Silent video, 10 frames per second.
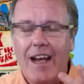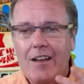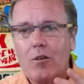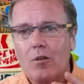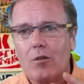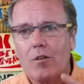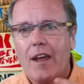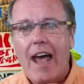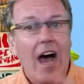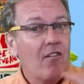I Googled
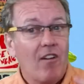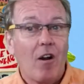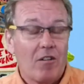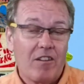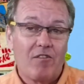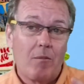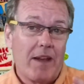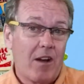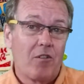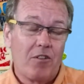how far is it from
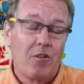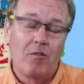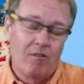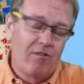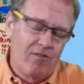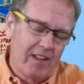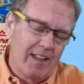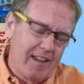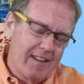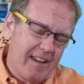here to fill
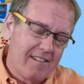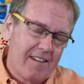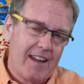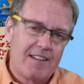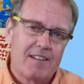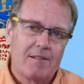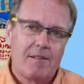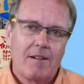in the destination.